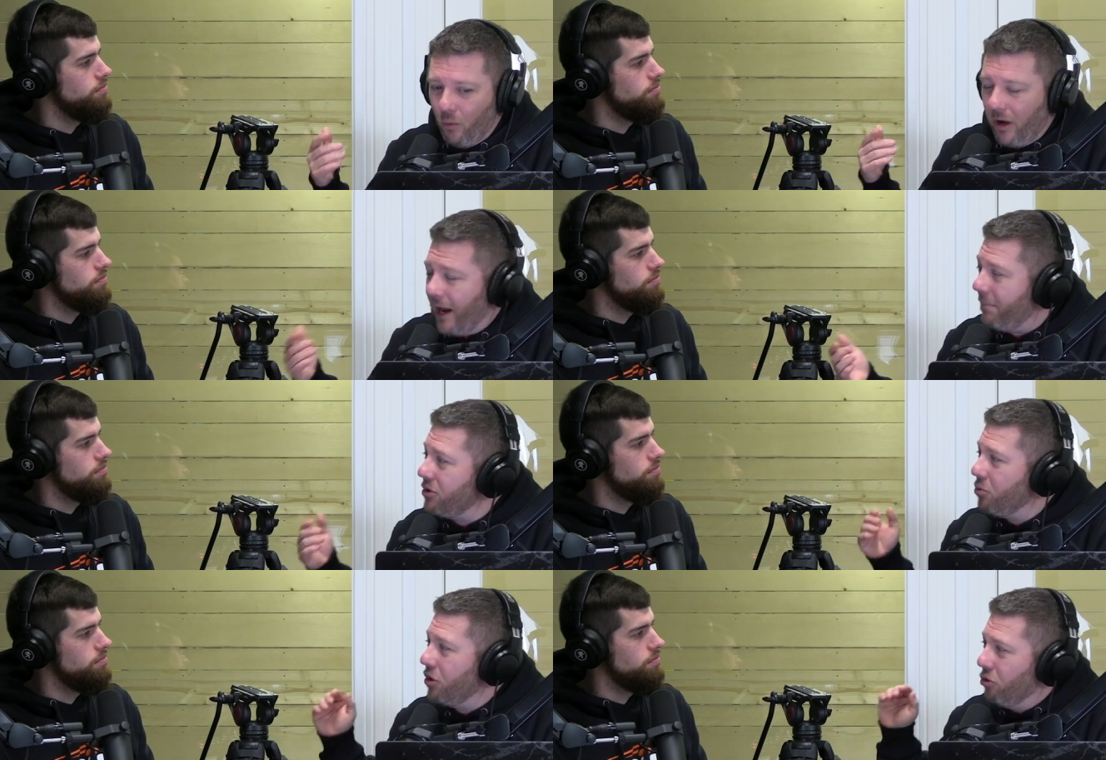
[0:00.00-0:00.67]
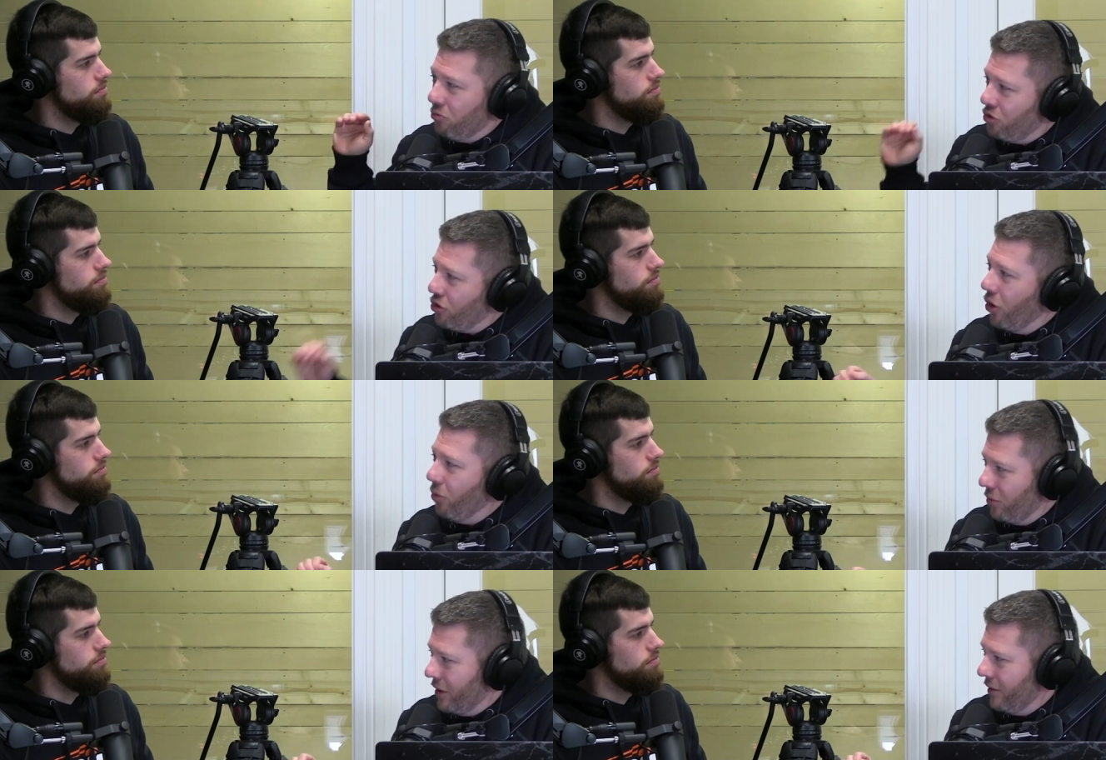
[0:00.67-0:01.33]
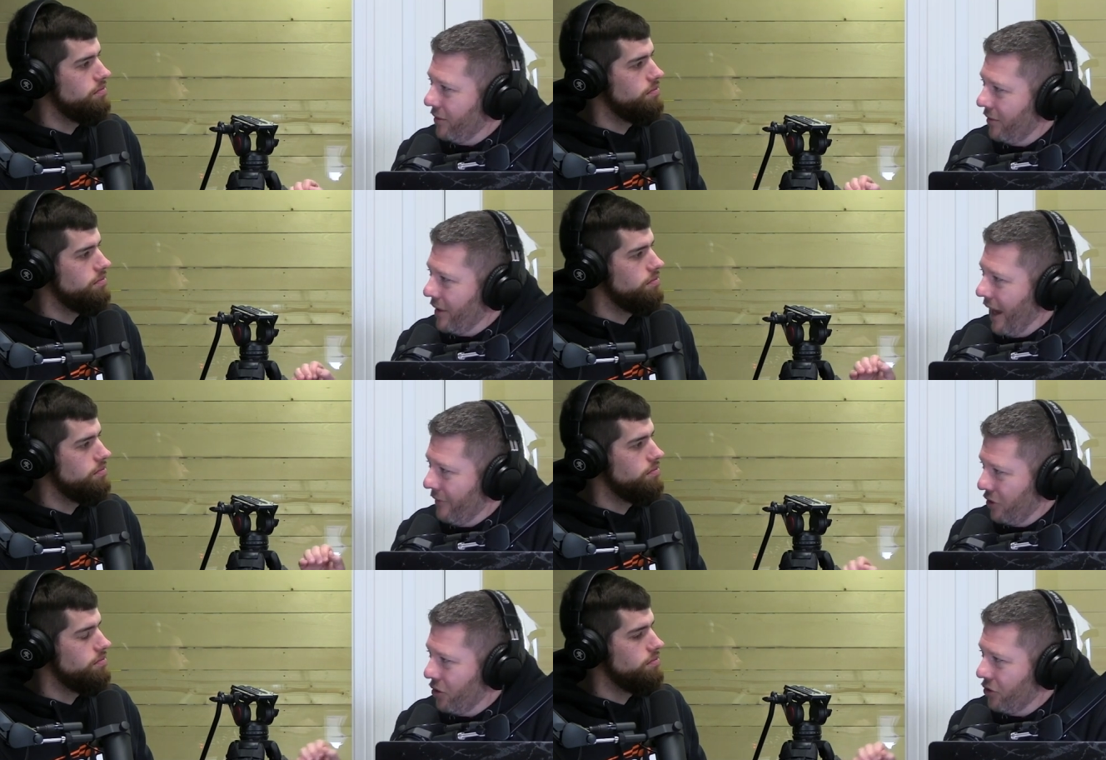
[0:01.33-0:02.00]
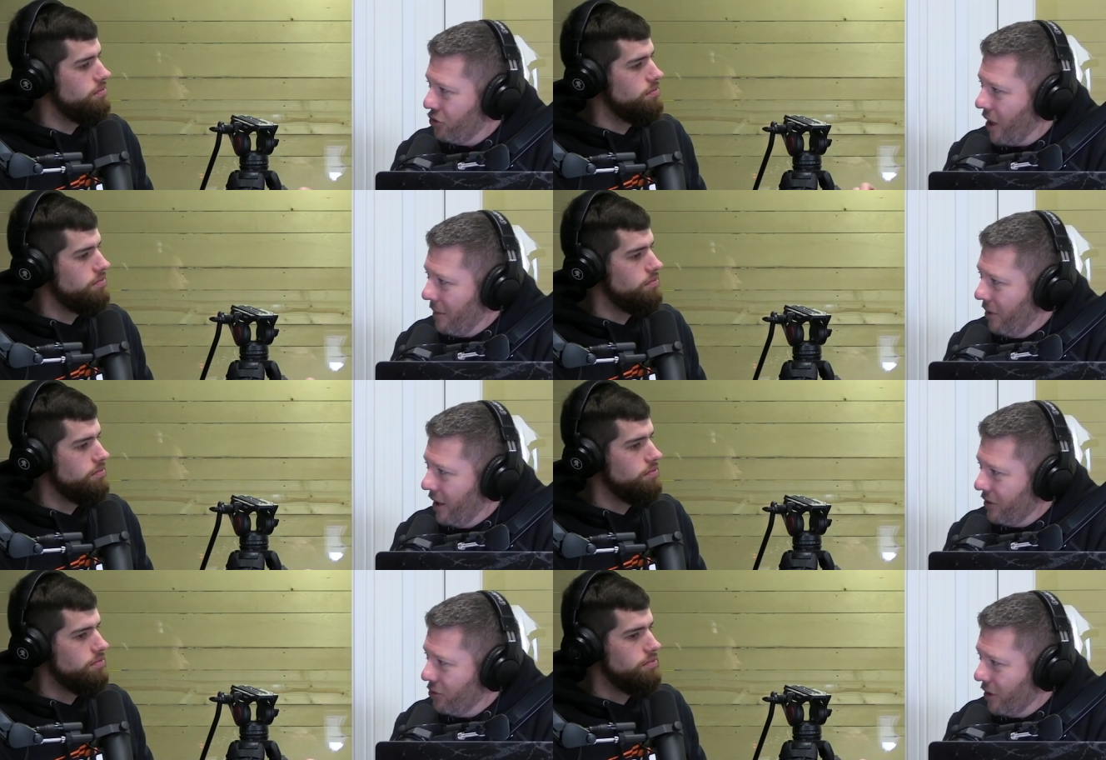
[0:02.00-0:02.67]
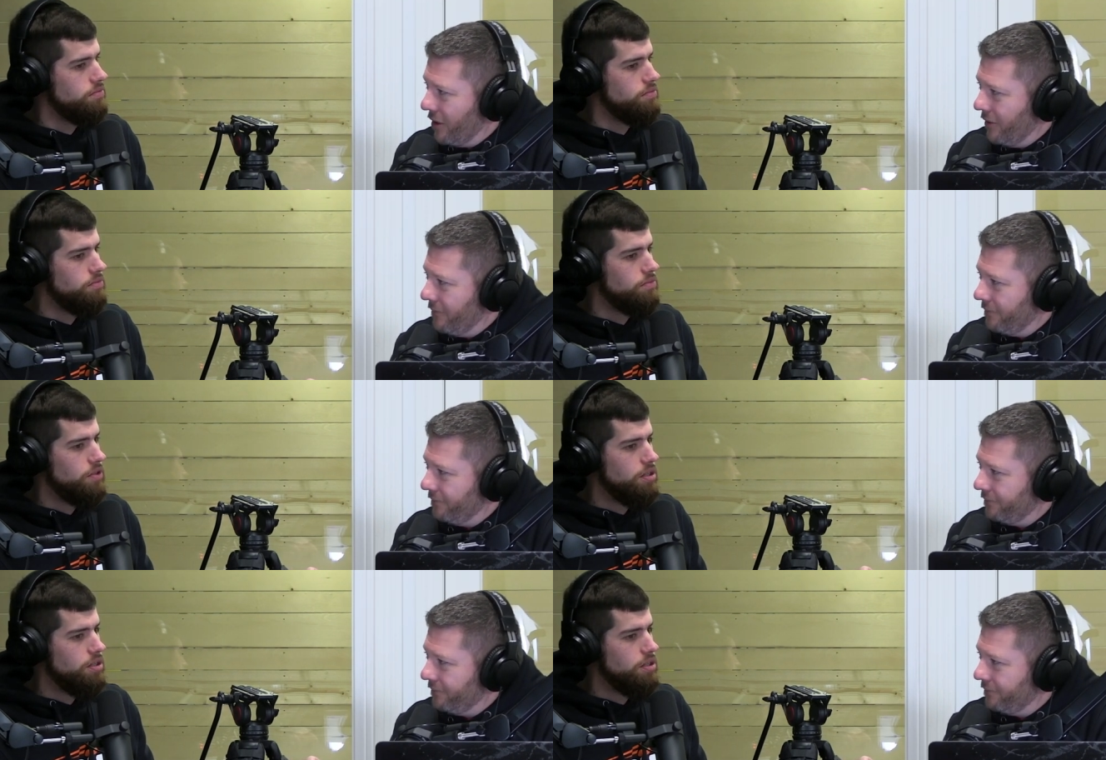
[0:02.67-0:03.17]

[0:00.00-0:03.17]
Speaker 1: What happens when you don't have a good tripod, Jordan?